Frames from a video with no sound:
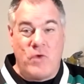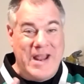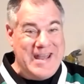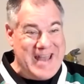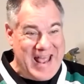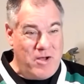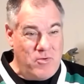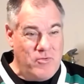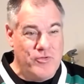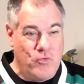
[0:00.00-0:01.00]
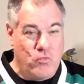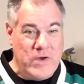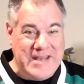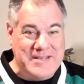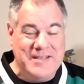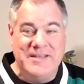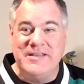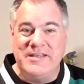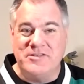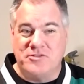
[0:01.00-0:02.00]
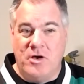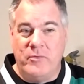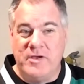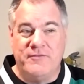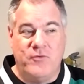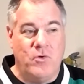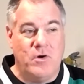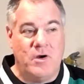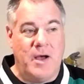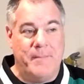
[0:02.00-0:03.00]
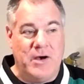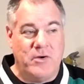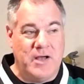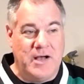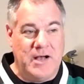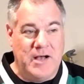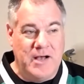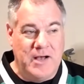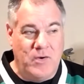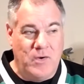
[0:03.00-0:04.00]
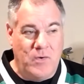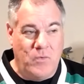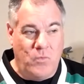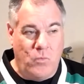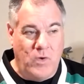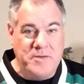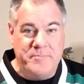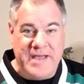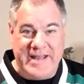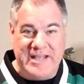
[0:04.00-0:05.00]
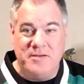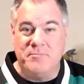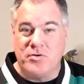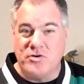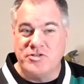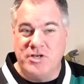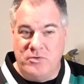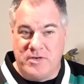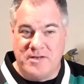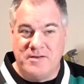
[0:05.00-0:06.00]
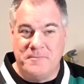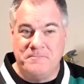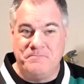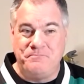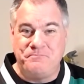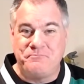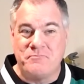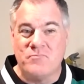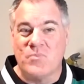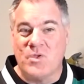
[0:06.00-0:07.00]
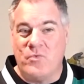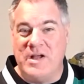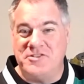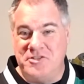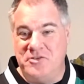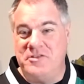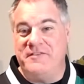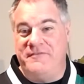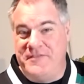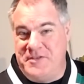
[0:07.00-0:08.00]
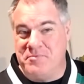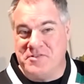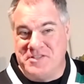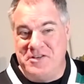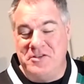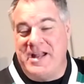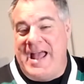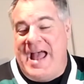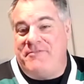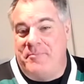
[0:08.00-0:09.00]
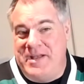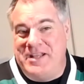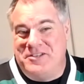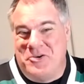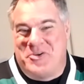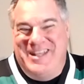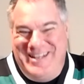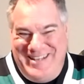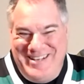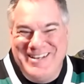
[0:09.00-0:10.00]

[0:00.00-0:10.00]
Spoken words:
Right now, the rate is going for about 1 penny per token. Right? So you'd get 50%, you'd get a half a penny a token.